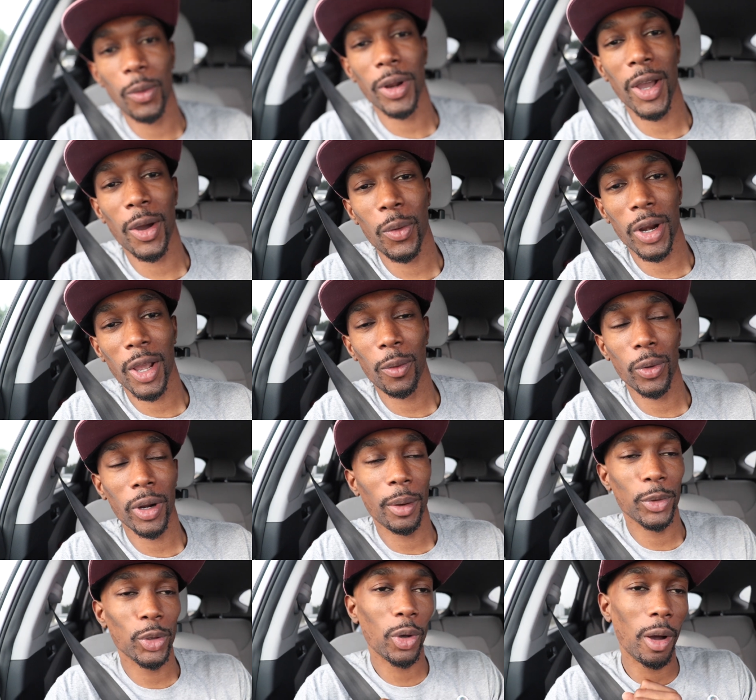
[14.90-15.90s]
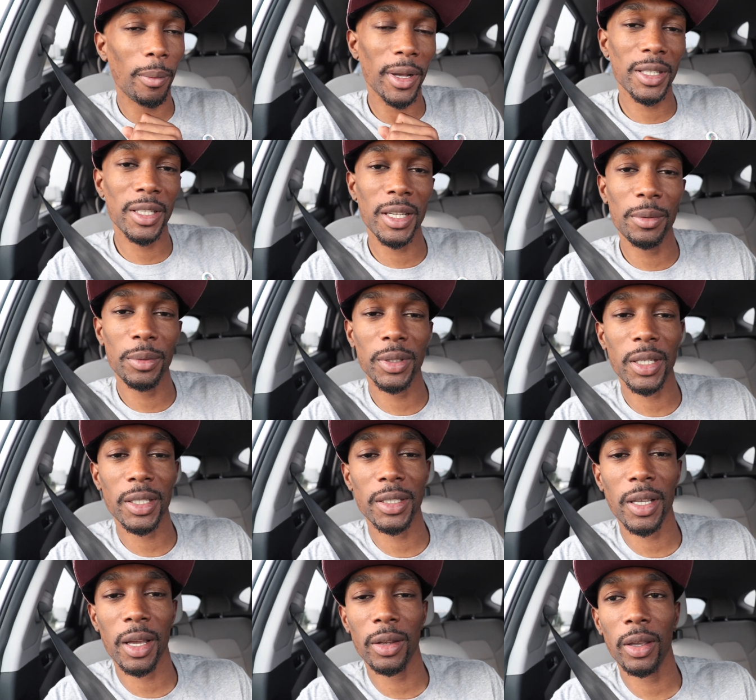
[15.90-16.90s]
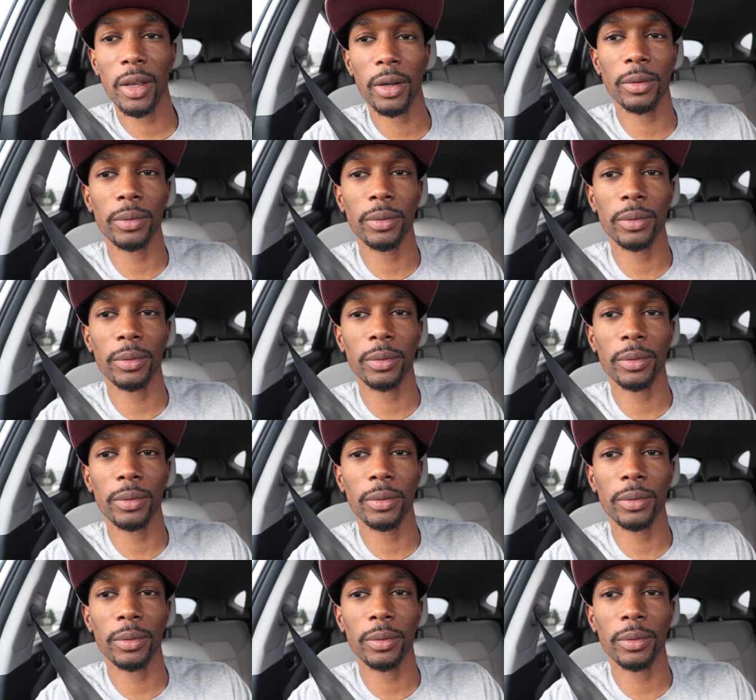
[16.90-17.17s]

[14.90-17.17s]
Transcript: what up, what up, what up to all my team chases out there.